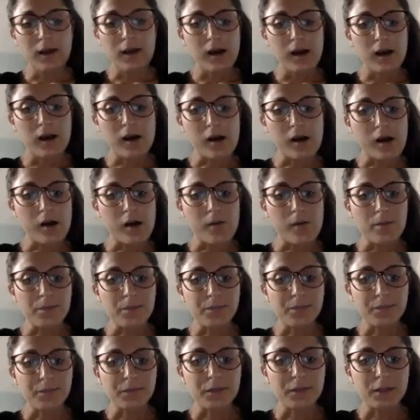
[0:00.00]

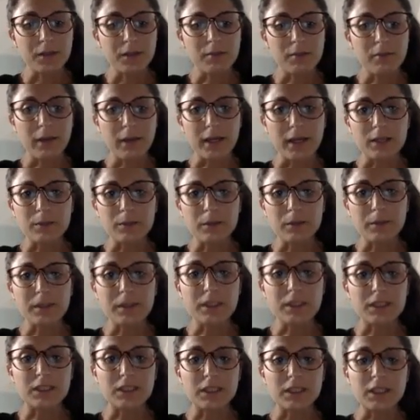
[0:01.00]
My
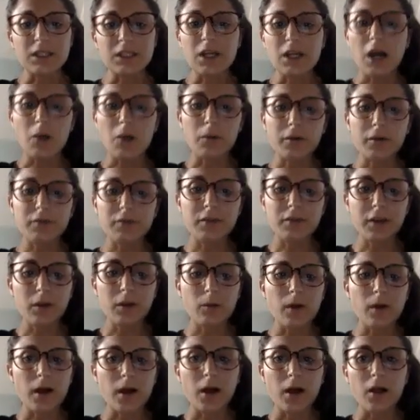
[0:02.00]
experiment did not work very
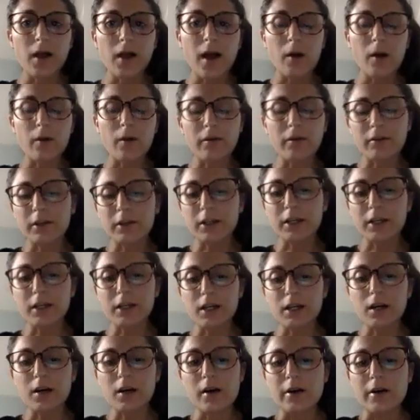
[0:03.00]
well. However,
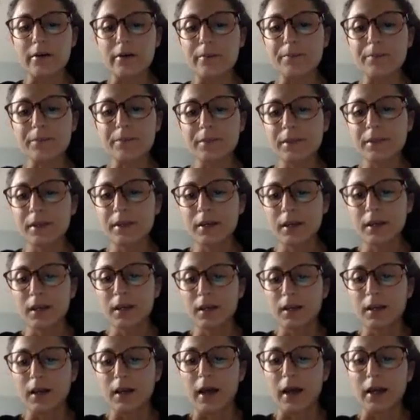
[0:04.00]

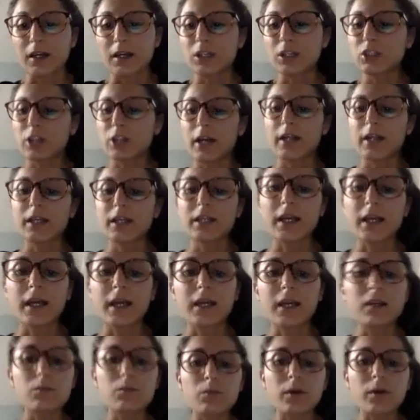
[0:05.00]
I could try it
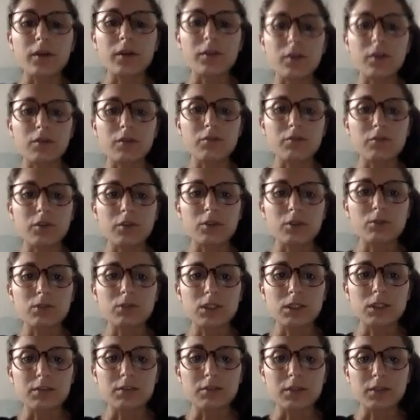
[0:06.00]
again with a few
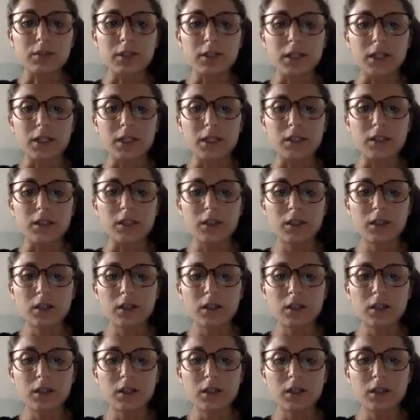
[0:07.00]
different